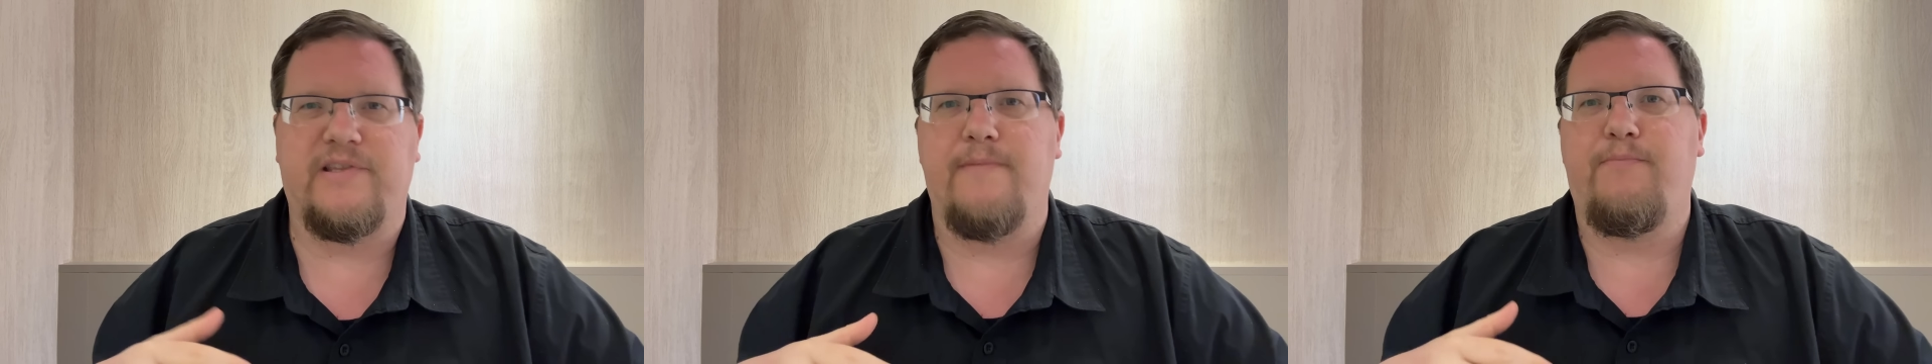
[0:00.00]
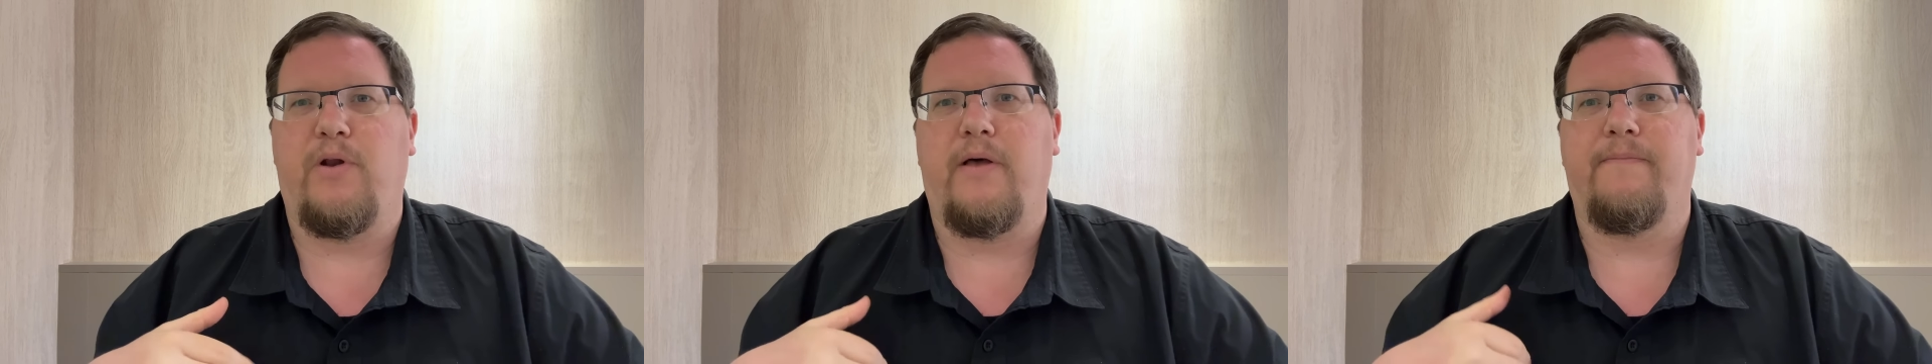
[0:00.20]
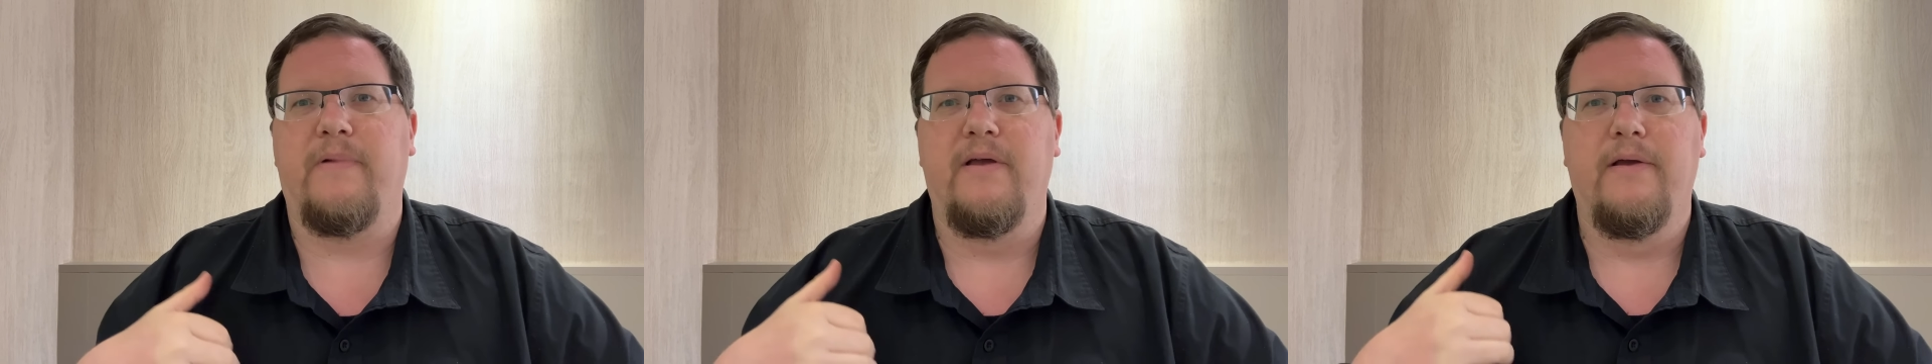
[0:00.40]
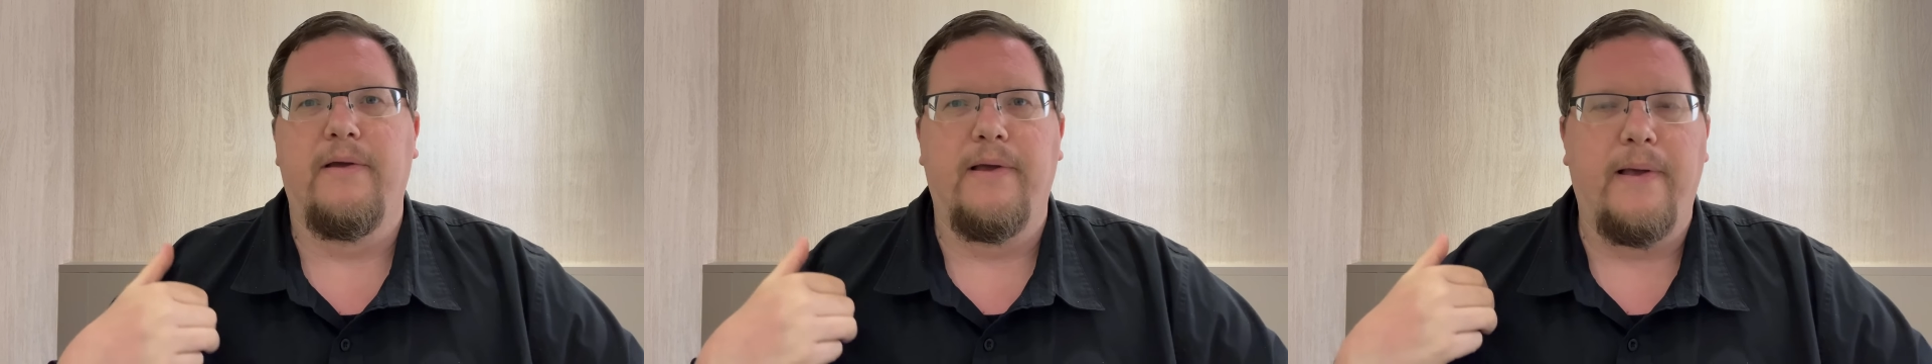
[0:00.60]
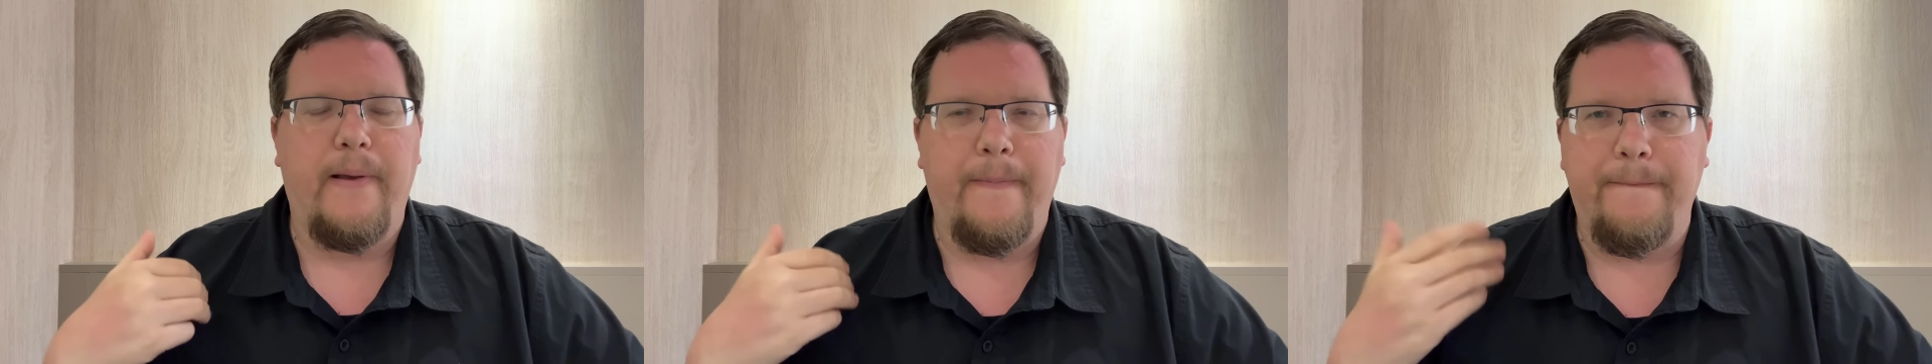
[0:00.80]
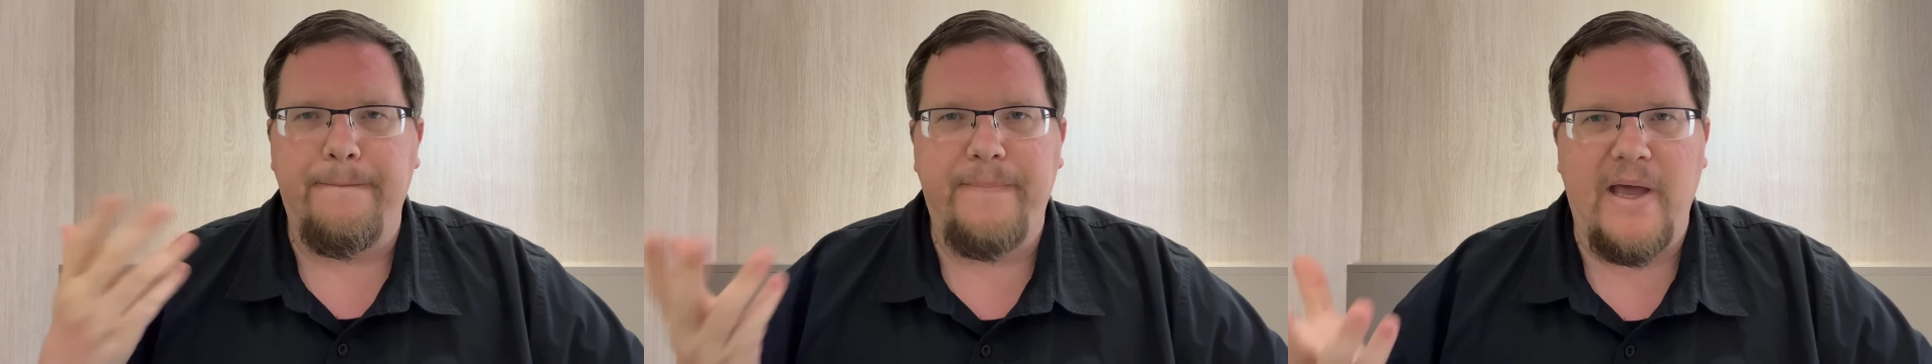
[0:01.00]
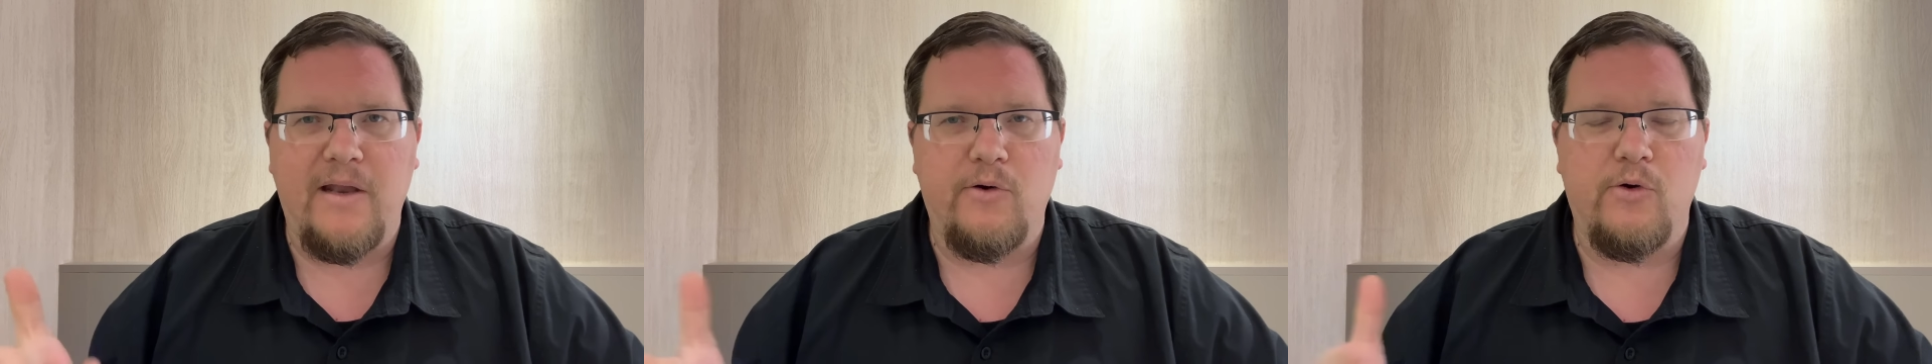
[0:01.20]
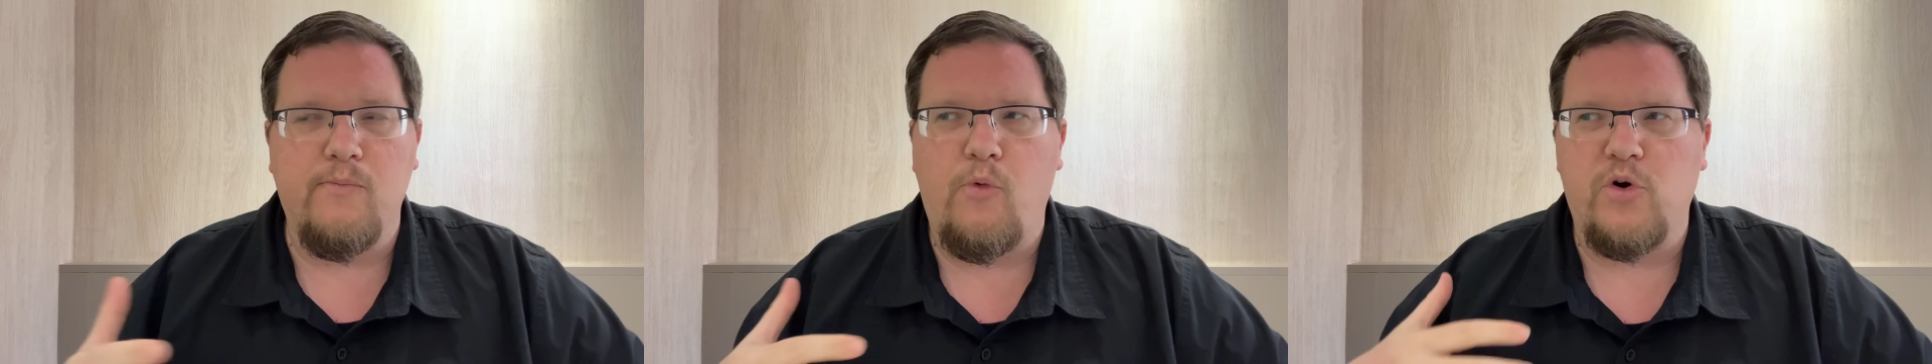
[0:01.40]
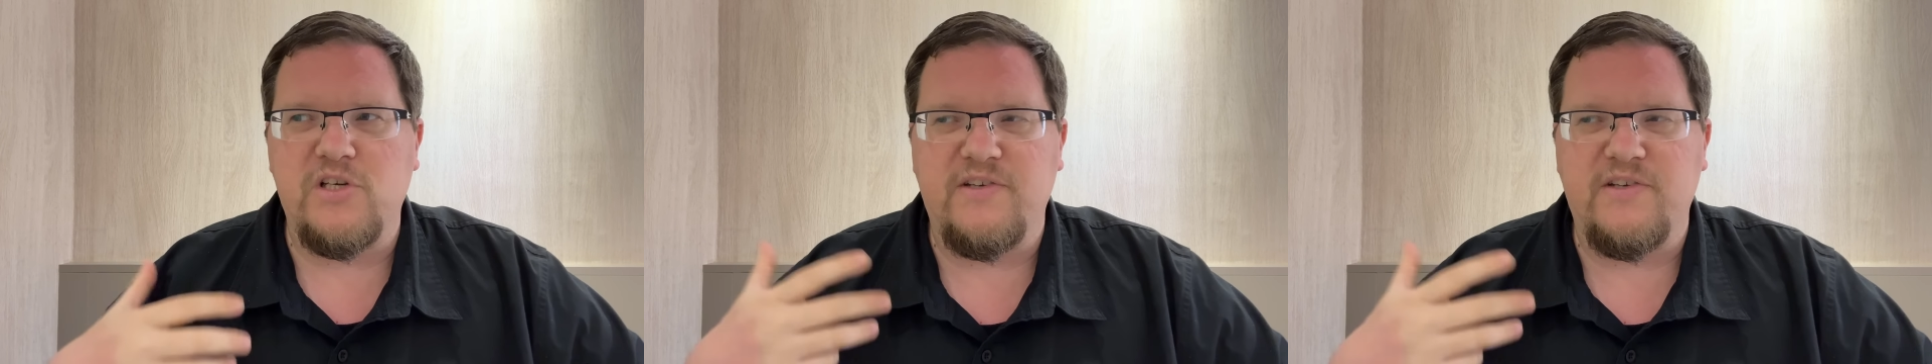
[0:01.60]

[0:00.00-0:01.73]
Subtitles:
they put up better, more